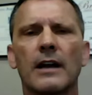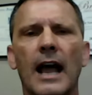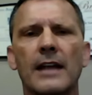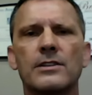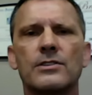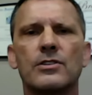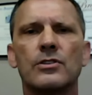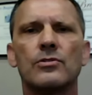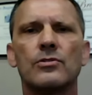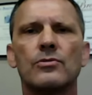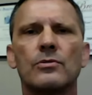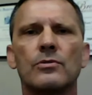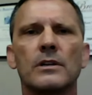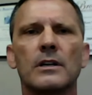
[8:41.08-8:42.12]
I
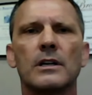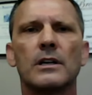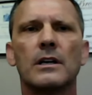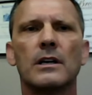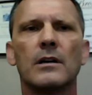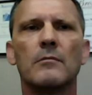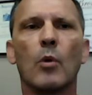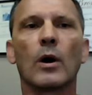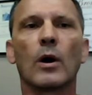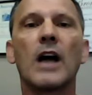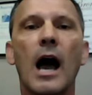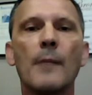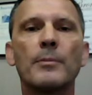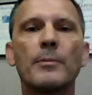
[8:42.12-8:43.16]
do more
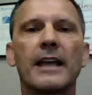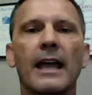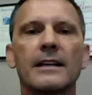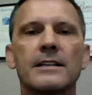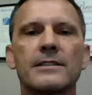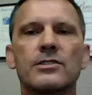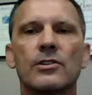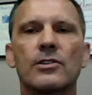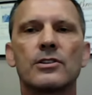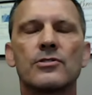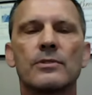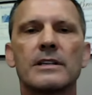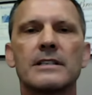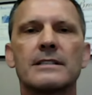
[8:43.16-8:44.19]
complicated
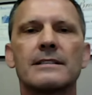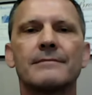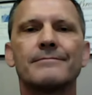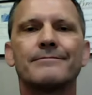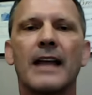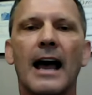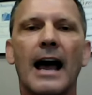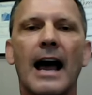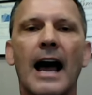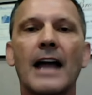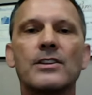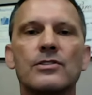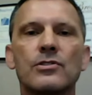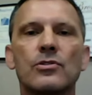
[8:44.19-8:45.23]
surgeries.
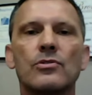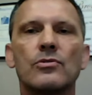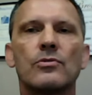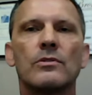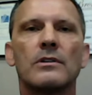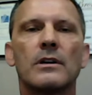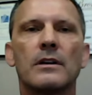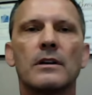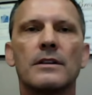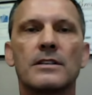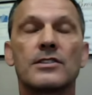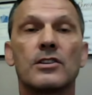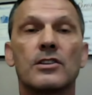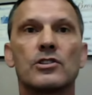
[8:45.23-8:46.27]
I do the
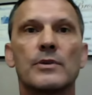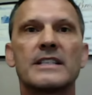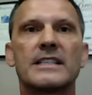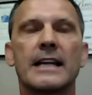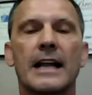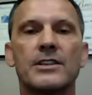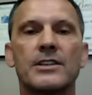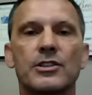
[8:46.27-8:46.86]
surgeries that I